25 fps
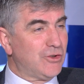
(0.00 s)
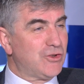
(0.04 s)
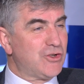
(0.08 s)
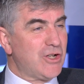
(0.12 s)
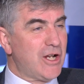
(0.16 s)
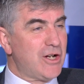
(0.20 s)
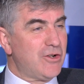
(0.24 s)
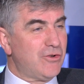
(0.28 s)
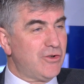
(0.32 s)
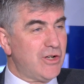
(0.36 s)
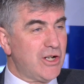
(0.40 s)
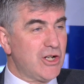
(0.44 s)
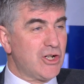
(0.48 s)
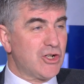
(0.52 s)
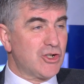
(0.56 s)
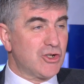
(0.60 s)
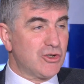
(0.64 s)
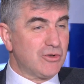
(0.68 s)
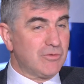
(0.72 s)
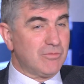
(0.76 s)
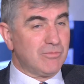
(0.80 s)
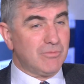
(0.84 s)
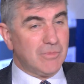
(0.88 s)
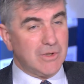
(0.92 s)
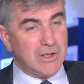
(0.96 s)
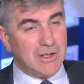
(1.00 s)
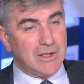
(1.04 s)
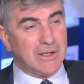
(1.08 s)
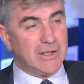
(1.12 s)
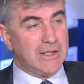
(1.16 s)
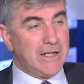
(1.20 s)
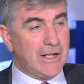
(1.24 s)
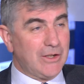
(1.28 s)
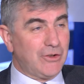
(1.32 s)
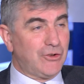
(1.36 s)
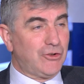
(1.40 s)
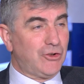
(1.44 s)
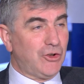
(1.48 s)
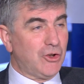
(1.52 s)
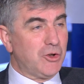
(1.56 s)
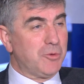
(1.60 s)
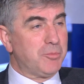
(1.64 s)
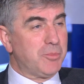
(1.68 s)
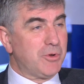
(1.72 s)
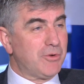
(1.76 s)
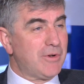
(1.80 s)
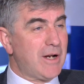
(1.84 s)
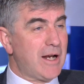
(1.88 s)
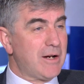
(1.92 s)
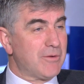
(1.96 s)
degeneration, let's
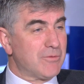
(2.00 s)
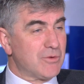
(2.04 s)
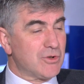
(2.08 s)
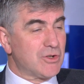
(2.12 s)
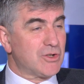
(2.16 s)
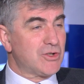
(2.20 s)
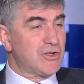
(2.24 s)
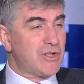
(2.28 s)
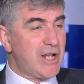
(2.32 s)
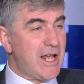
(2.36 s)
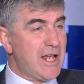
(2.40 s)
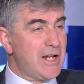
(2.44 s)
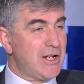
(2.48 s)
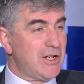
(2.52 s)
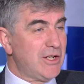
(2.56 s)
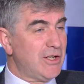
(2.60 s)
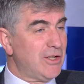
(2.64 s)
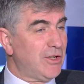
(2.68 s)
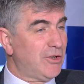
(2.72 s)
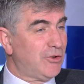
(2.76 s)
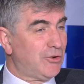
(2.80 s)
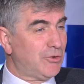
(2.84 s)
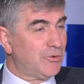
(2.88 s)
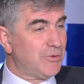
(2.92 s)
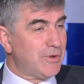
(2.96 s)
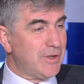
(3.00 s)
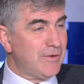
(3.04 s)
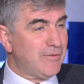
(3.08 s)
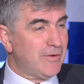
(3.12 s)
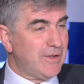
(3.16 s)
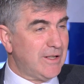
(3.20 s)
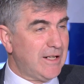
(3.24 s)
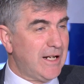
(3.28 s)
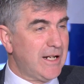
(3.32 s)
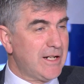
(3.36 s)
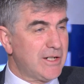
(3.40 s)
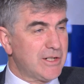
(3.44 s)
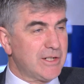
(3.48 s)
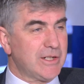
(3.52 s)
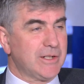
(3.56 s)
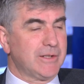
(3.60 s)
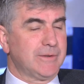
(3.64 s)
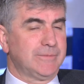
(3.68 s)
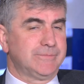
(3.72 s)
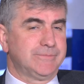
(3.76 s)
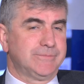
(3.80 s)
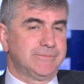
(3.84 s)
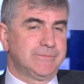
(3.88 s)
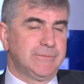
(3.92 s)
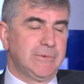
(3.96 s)
hope around 10 years or even later.
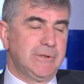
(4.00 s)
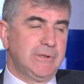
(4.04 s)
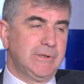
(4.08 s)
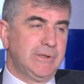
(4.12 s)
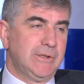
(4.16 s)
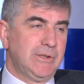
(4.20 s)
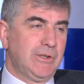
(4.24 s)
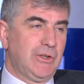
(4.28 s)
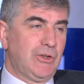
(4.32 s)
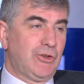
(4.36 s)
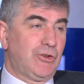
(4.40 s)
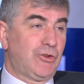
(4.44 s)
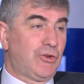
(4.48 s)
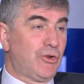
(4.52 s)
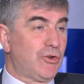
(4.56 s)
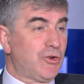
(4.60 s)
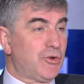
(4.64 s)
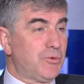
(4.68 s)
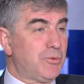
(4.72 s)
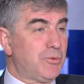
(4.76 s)
So